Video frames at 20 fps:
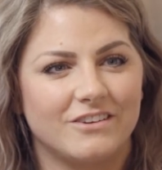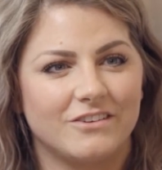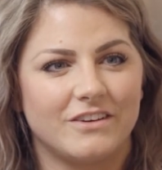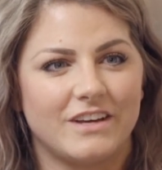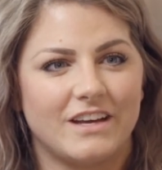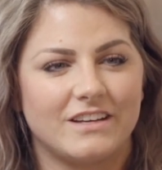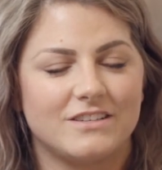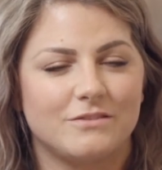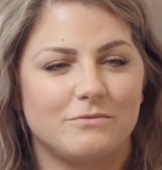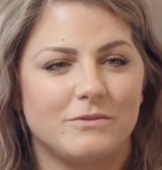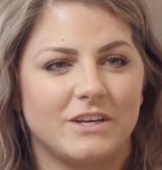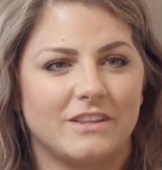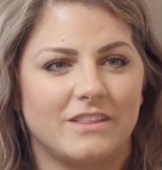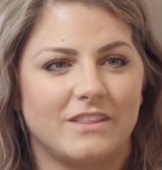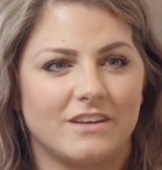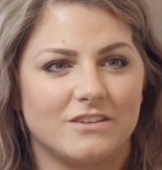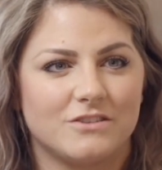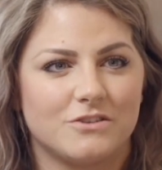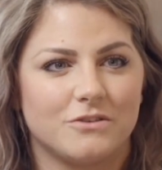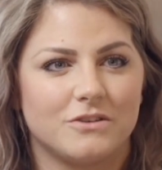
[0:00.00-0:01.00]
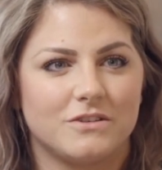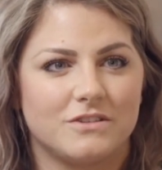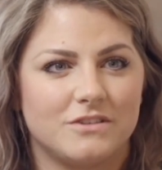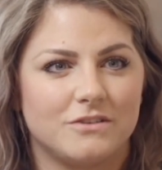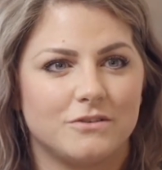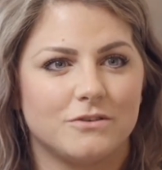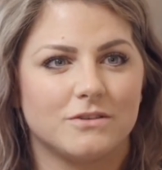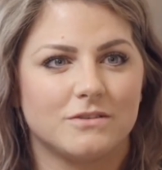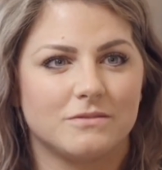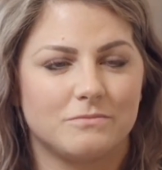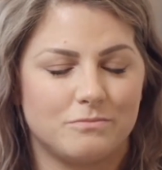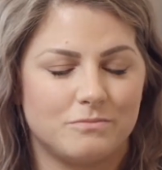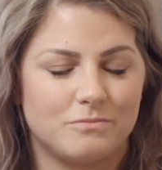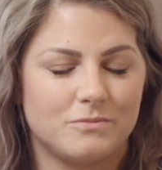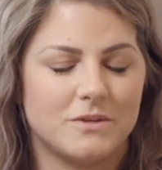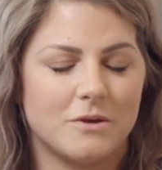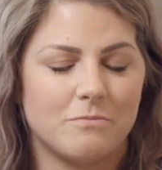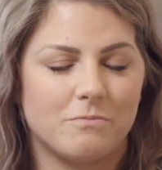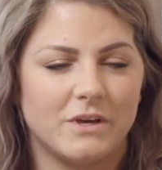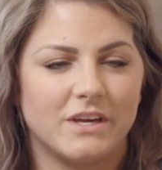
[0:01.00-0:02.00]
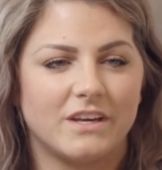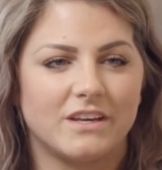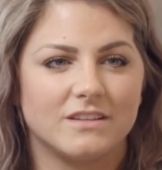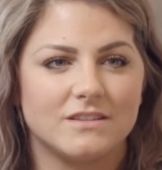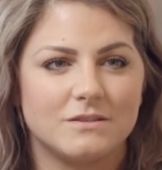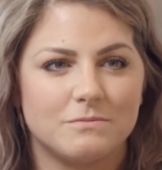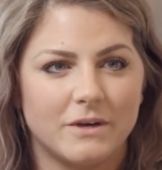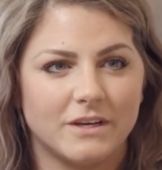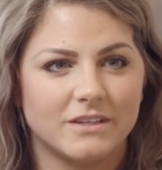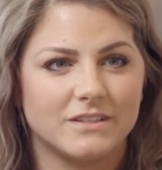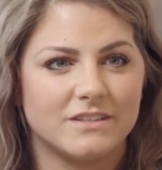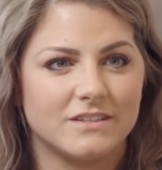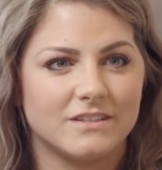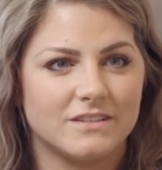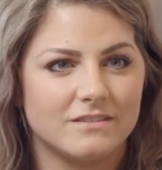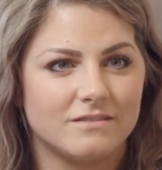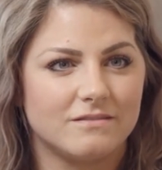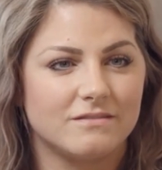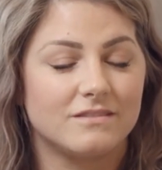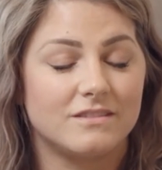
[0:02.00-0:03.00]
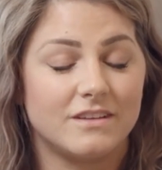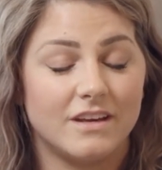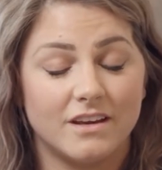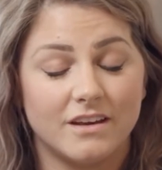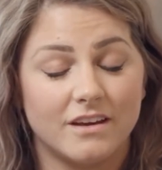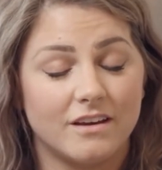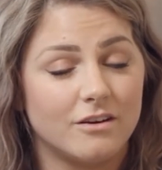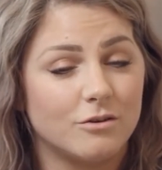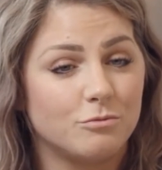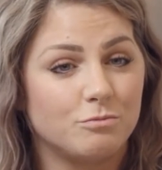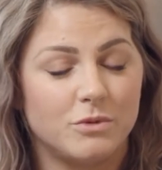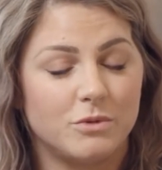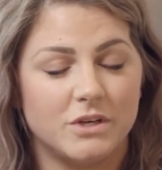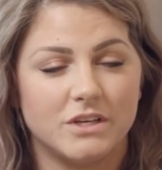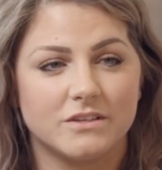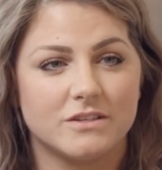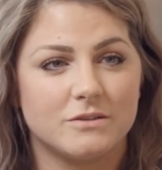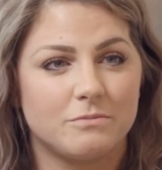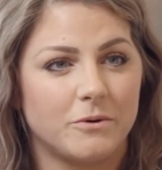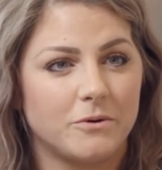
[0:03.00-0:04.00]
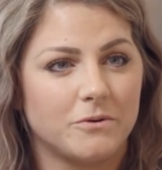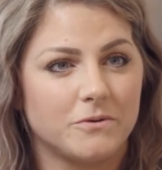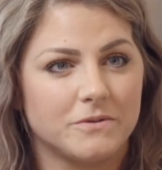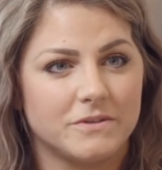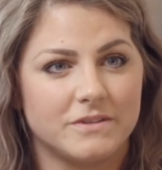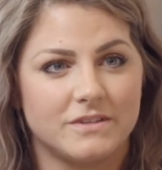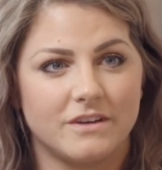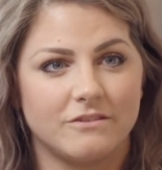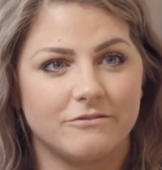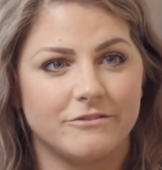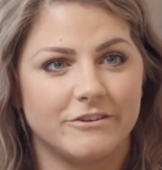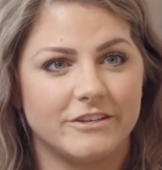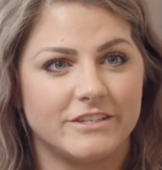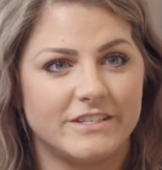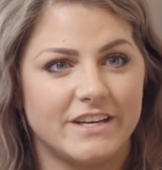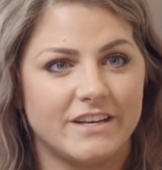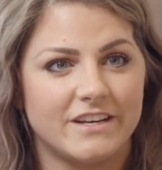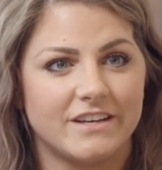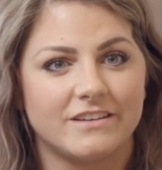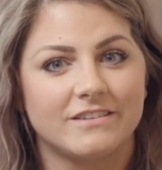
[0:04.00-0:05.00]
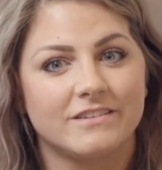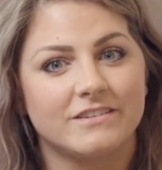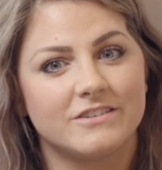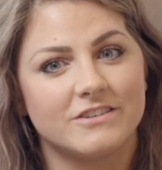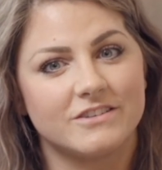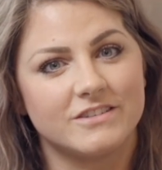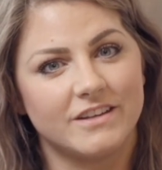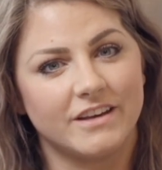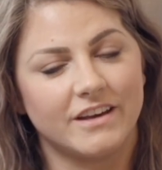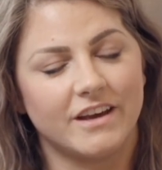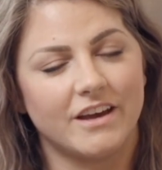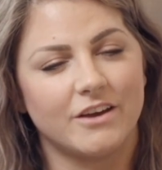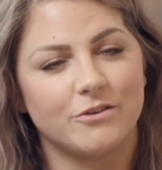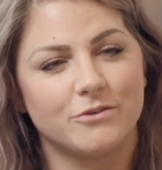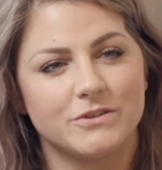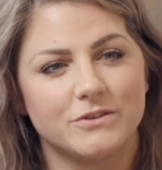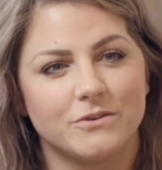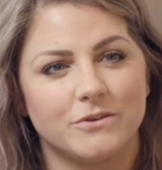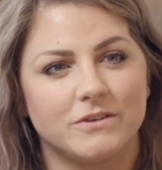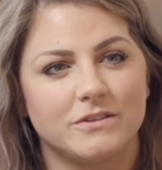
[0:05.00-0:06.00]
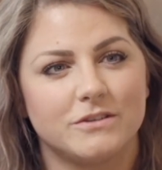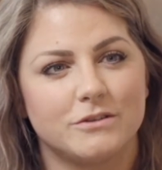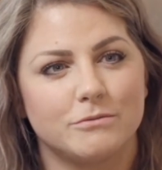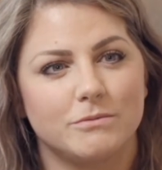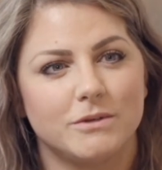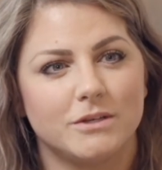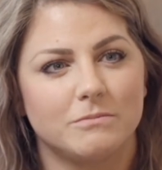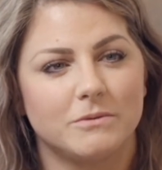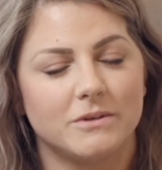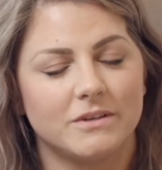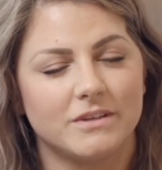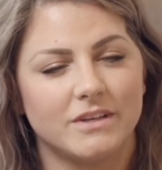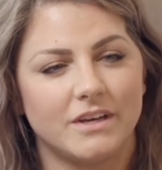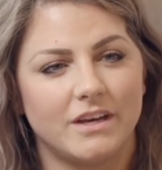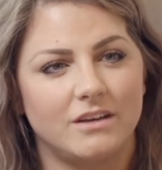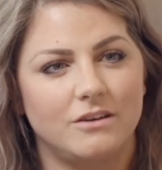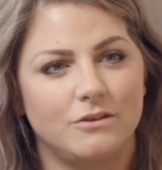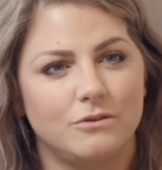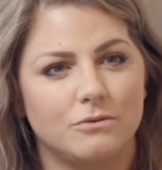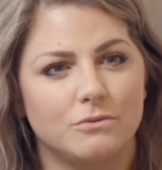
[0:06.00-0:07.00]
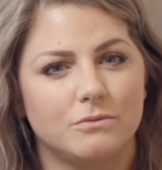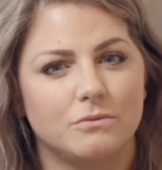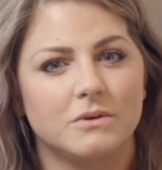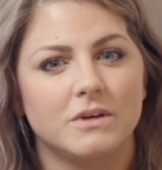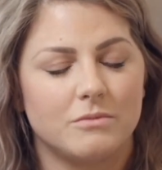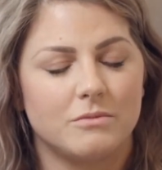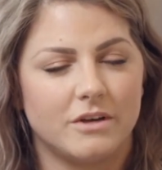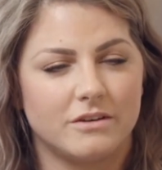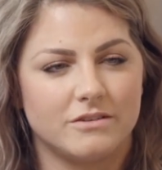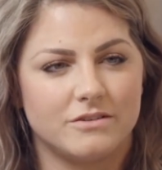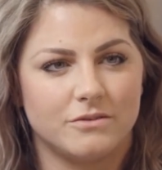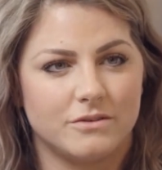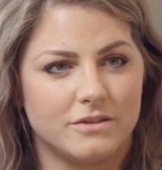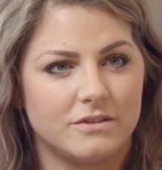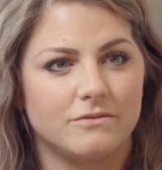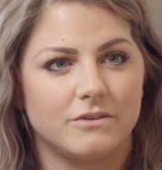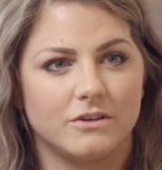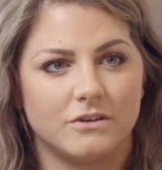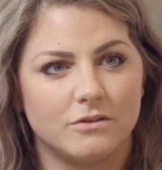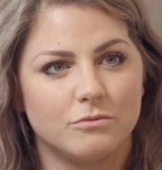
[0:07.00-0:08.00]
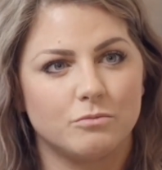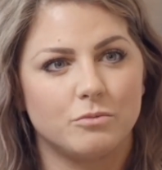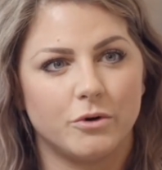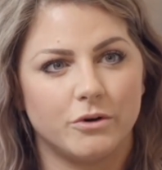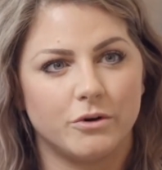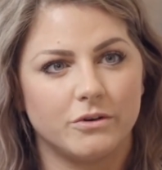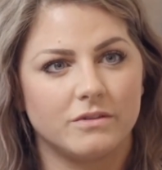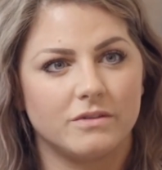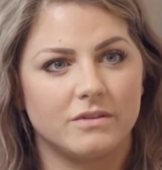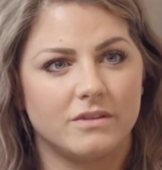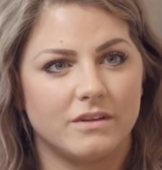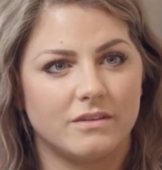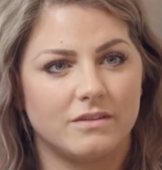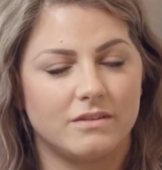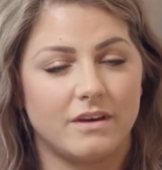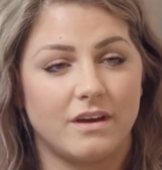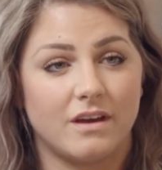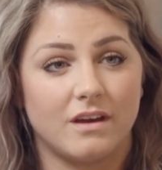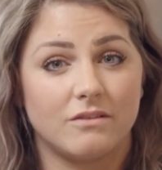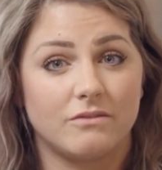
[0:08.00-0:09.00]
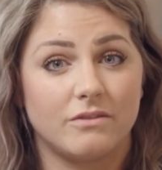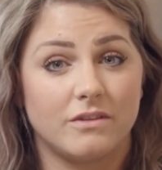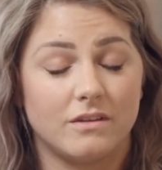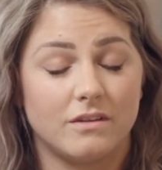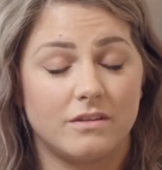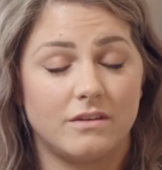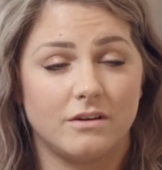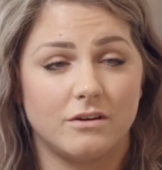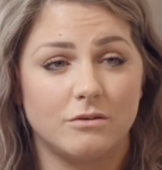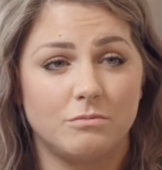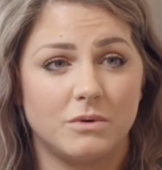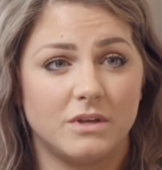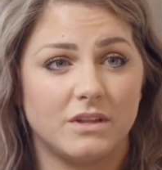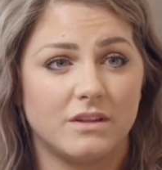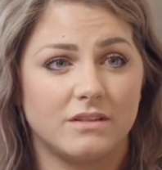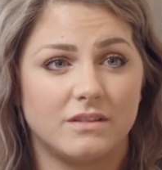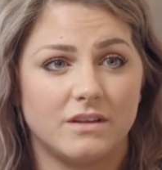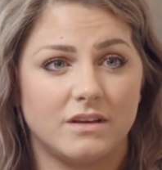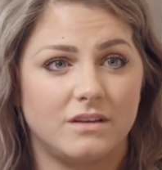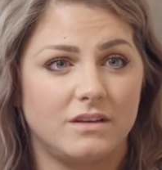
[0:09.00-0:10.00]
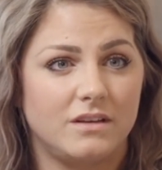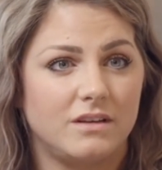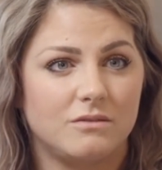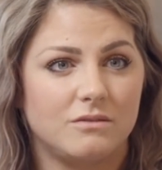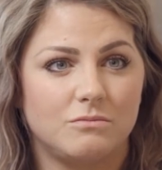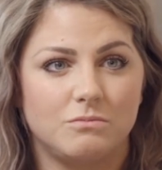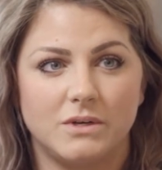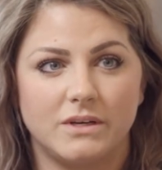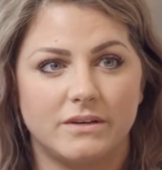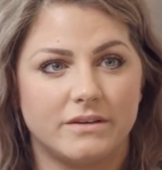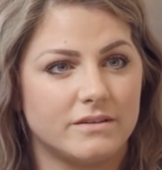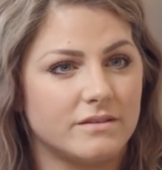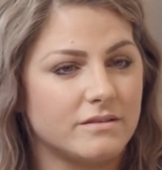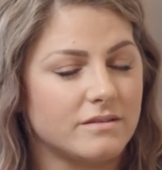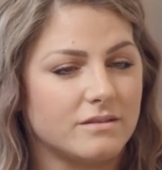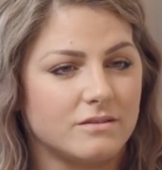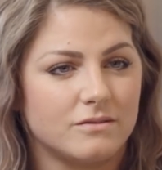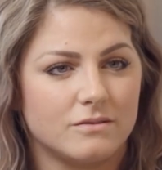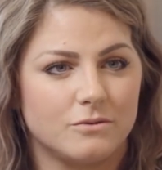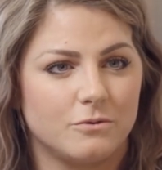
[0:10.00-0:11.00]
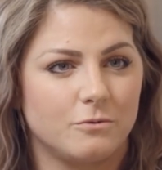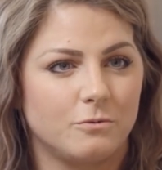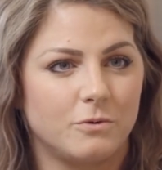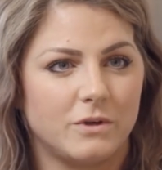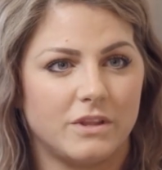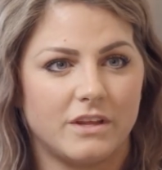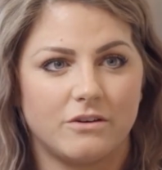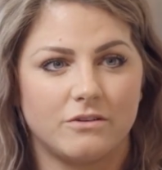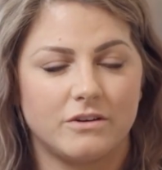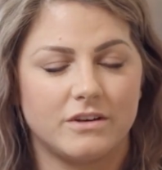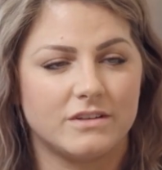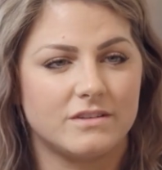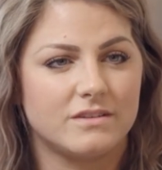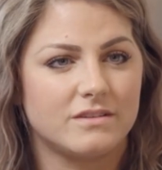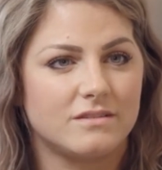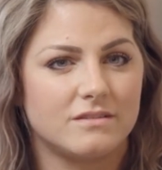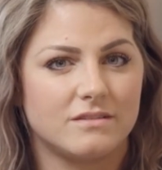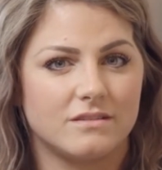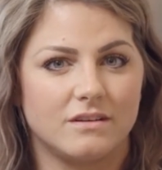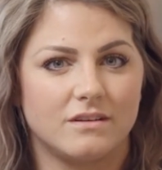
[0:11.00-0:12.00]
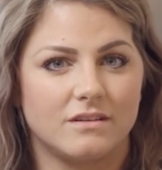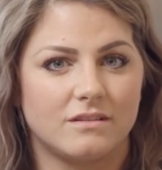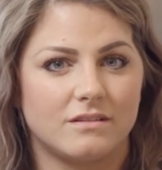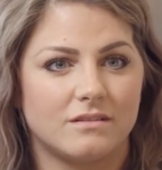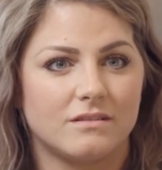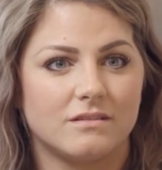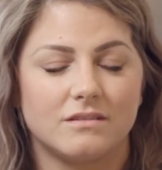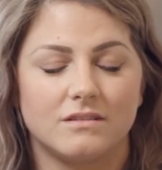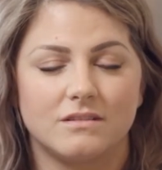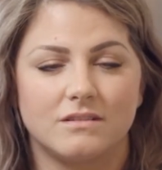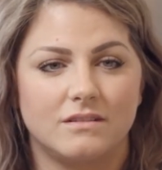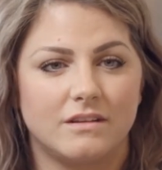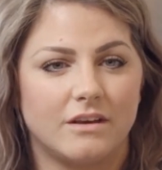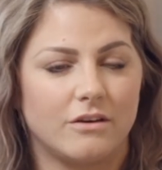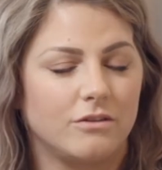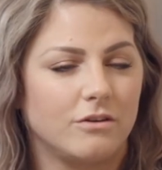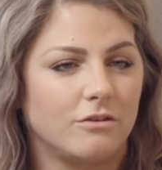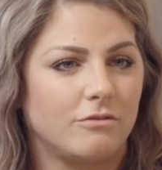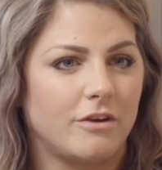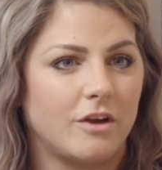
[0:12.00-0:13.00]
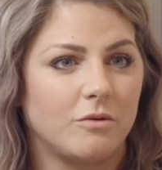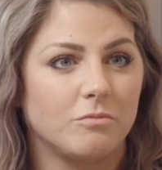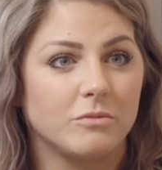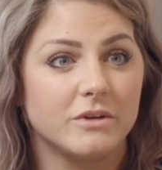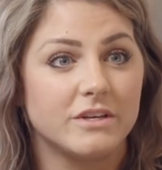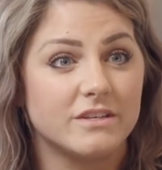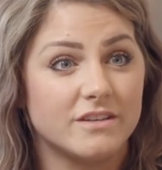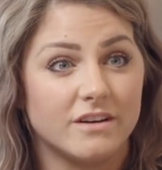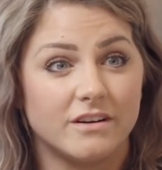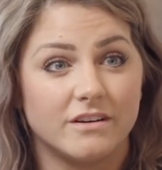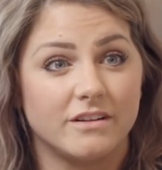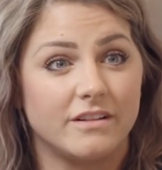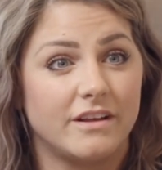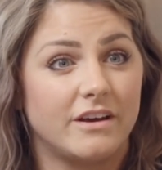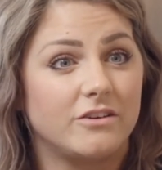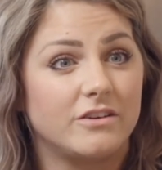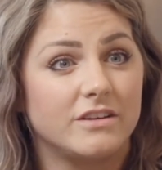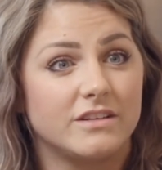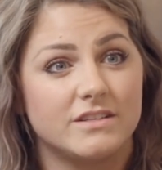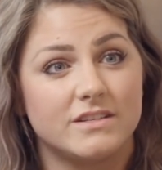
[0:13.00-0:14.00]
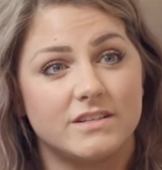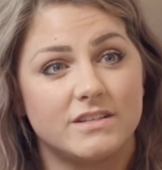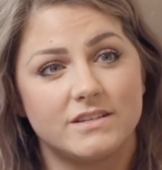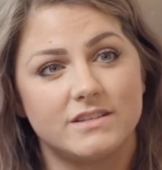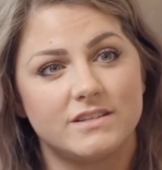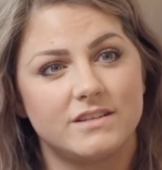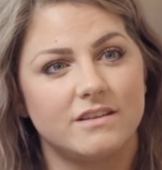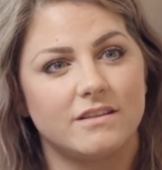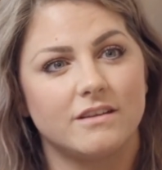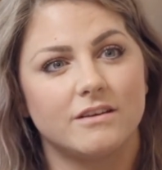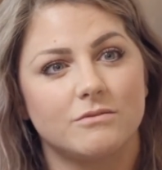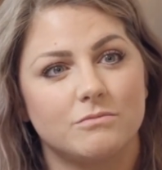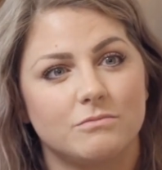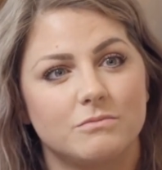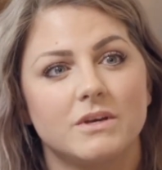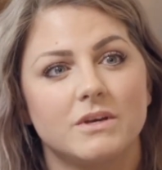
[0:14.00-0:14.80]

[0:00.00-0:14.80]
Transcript: had to make that choice too, to send my kids back to daycare and be exposed every day, just like I was going to be. But I knew also it's very important that they have the therapy that they need, because without us, and now their families aren't allowed in to see them,